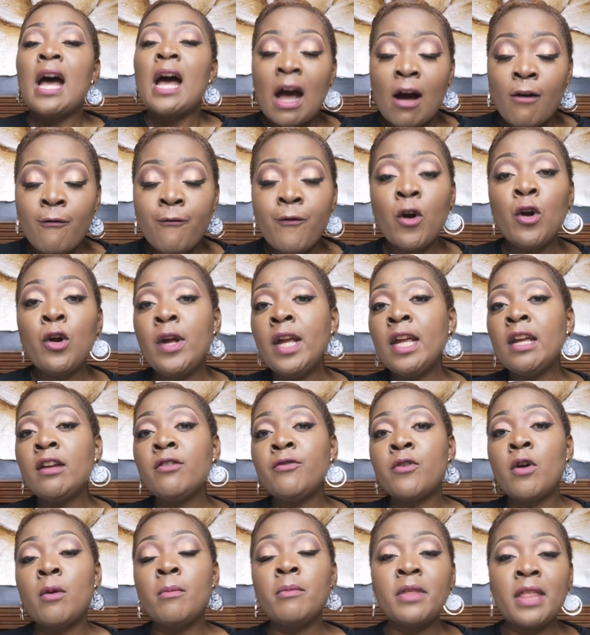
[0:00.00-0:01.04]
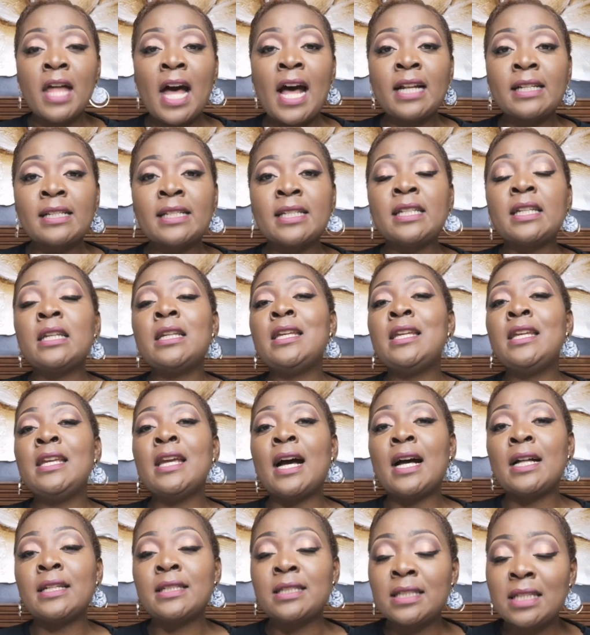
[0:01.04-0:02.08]
Following from that, he
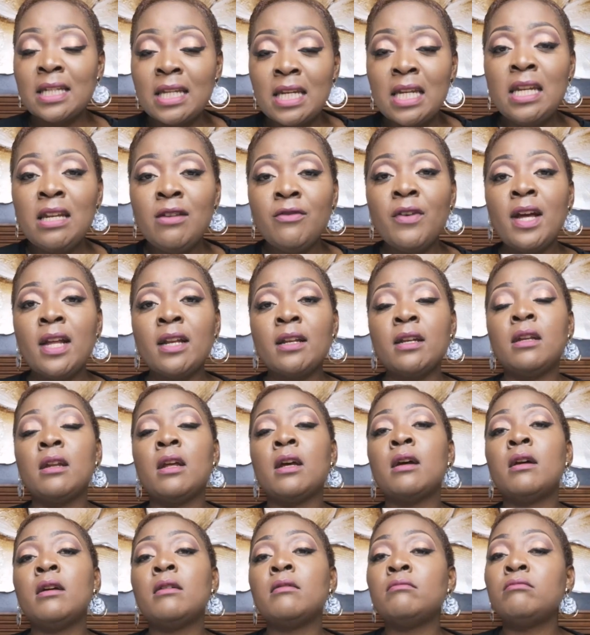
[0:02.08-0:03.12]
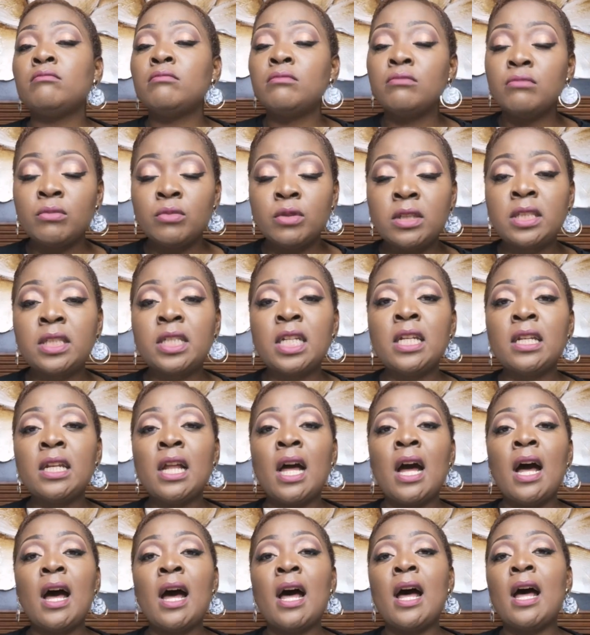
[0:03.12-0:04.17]
has even seen
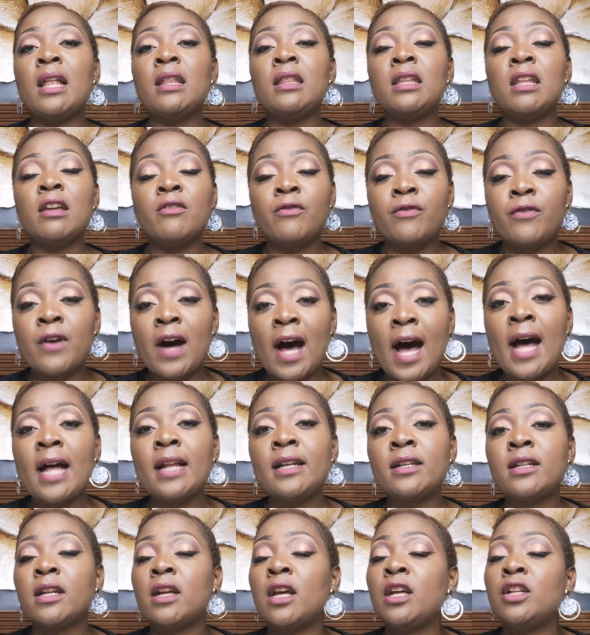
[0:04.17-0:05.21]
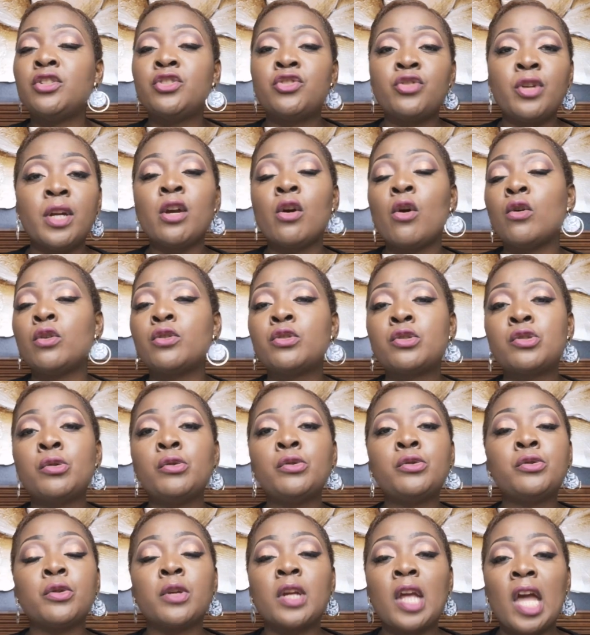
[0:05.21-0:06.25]
her and they've had a drink or two
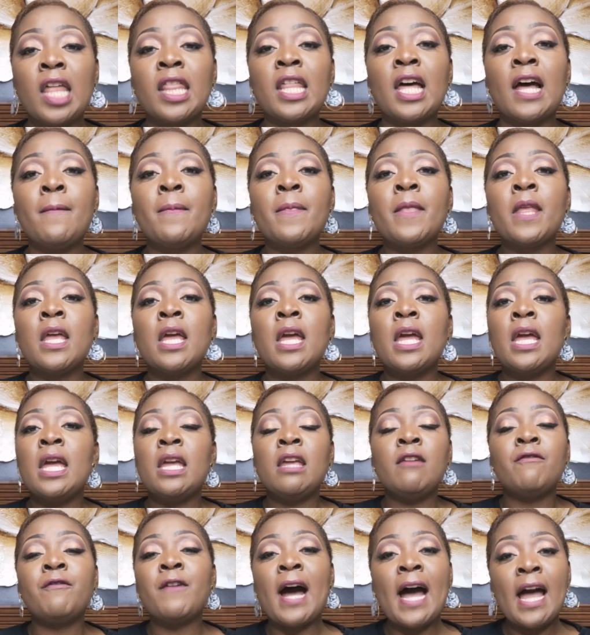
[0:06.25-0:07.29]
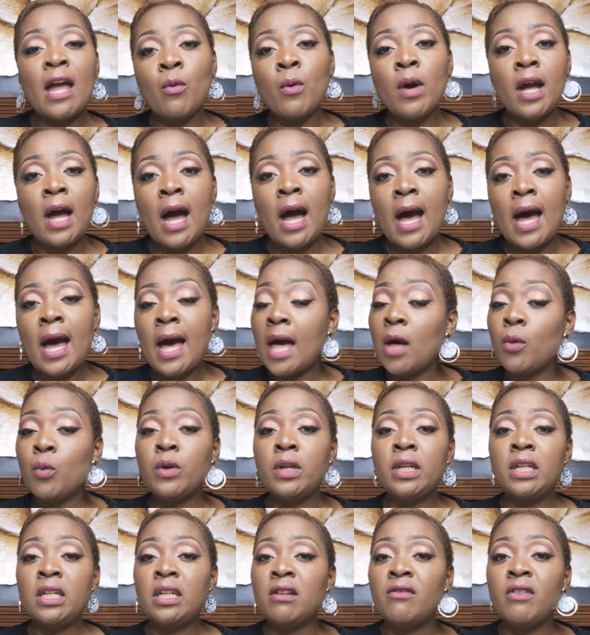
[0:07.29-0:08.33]
together. If I were her, I
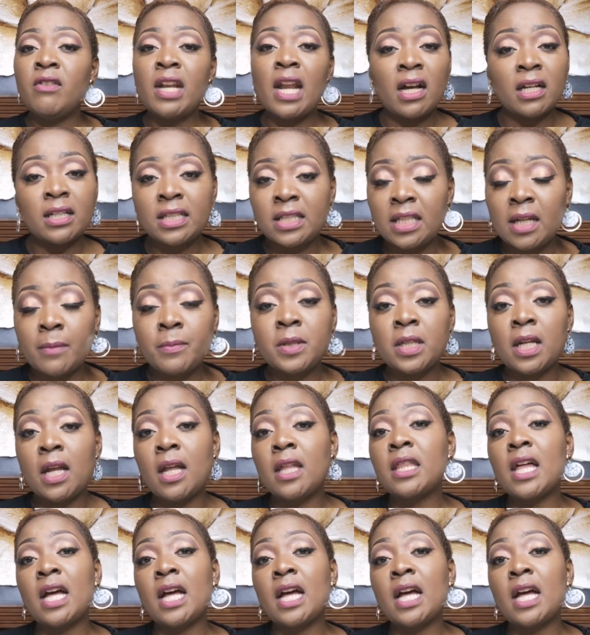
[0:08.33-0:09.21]
wouldn't even accept